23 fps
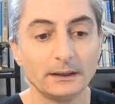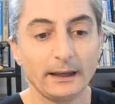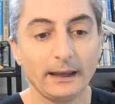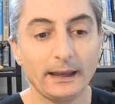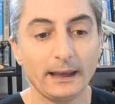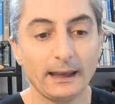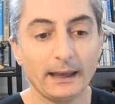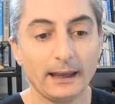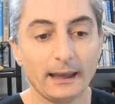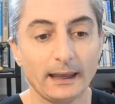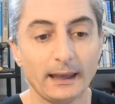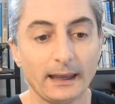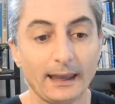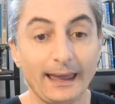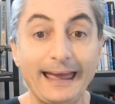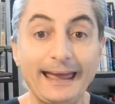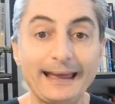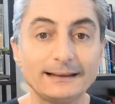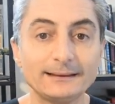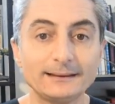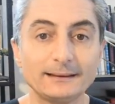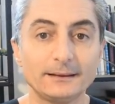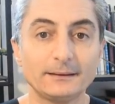And
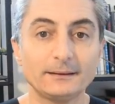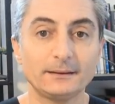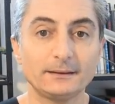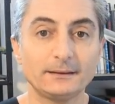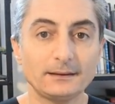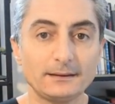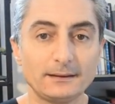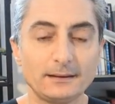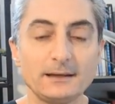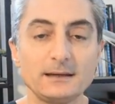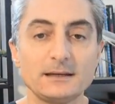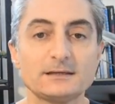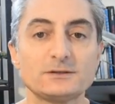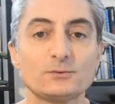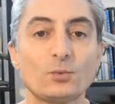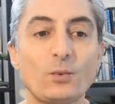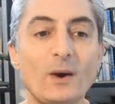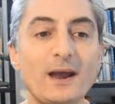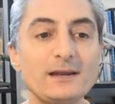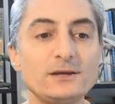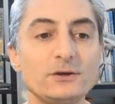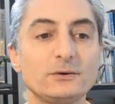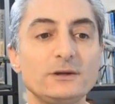the thing is,
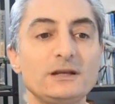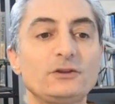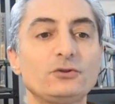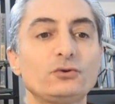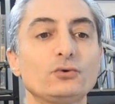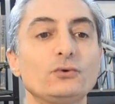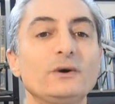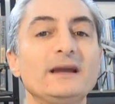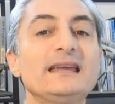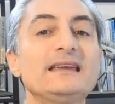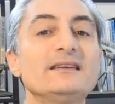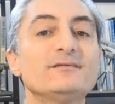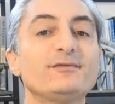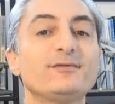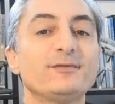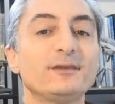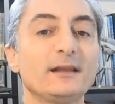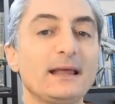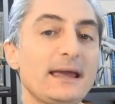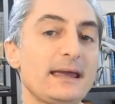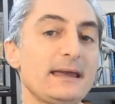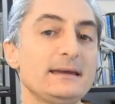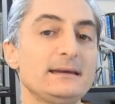when you need to
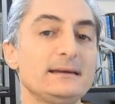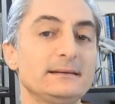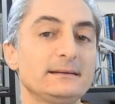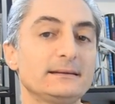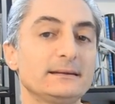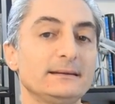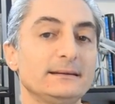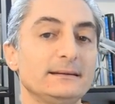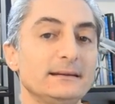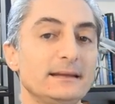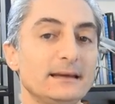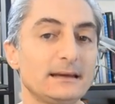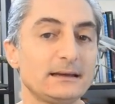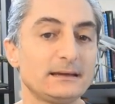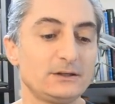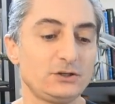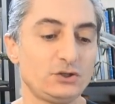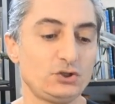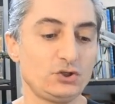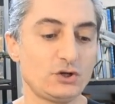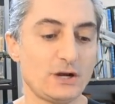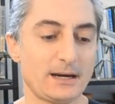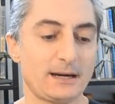inflate
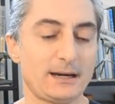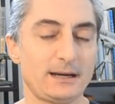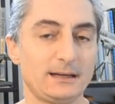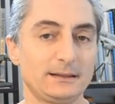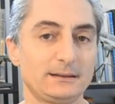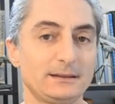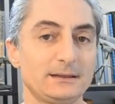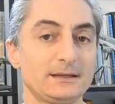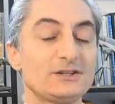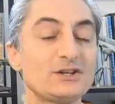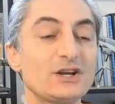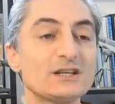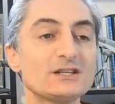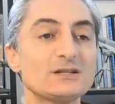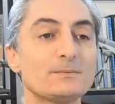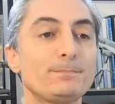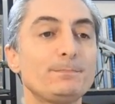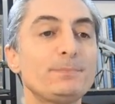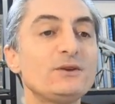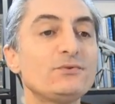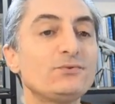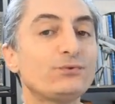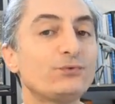the jacket,
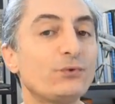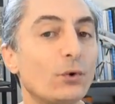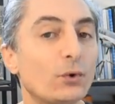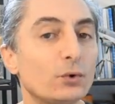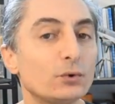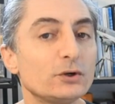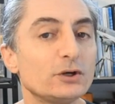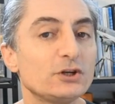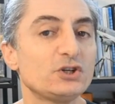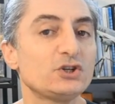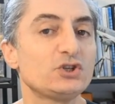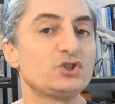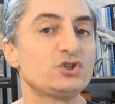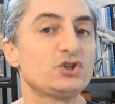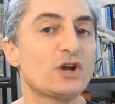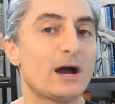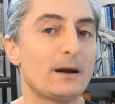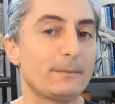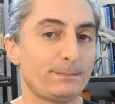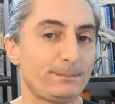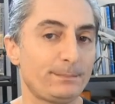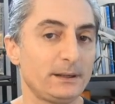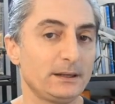just before
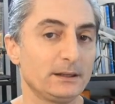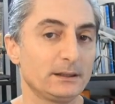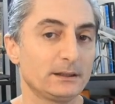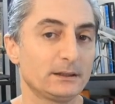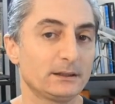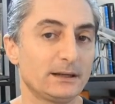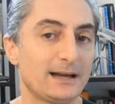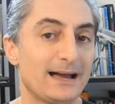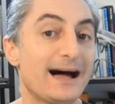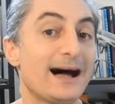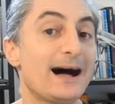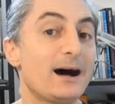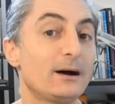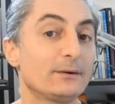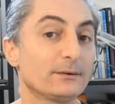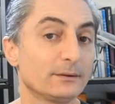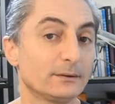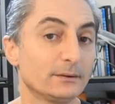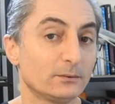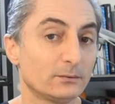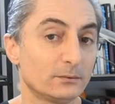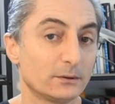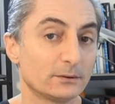jumping
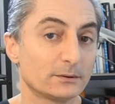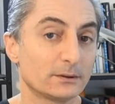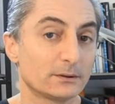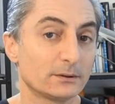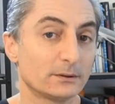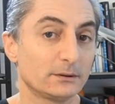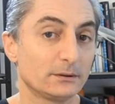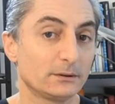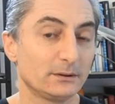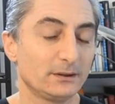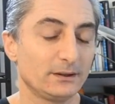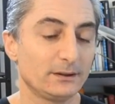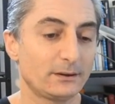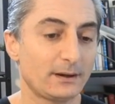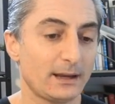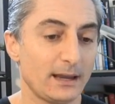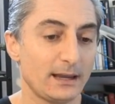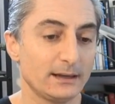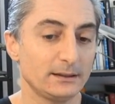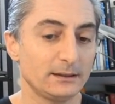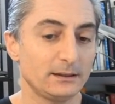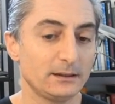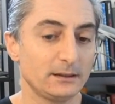out of the water,
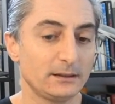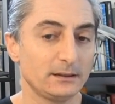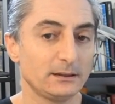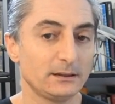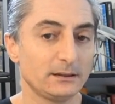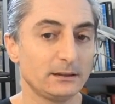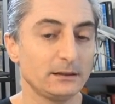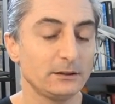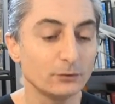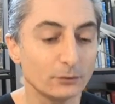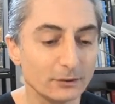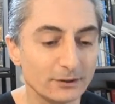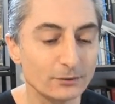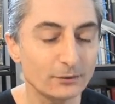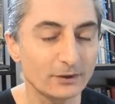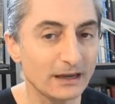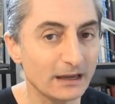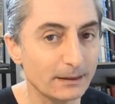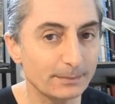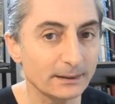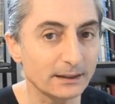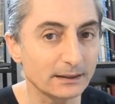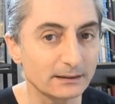okay? You
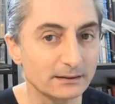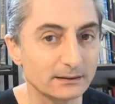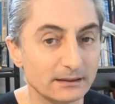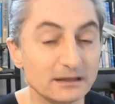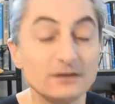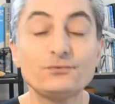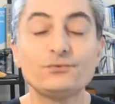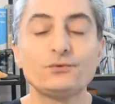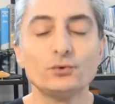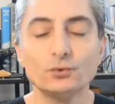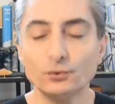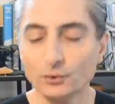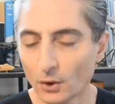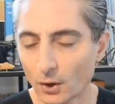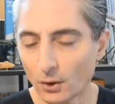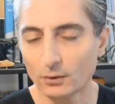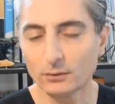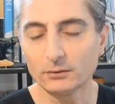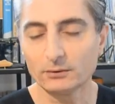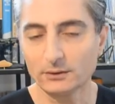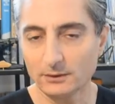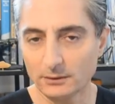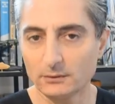keep it if you
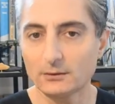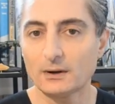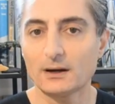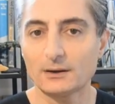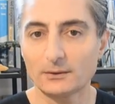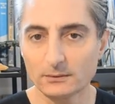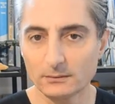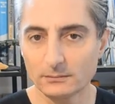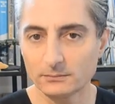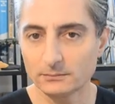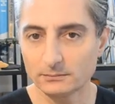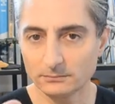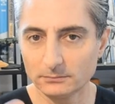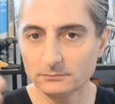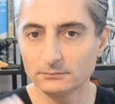know you are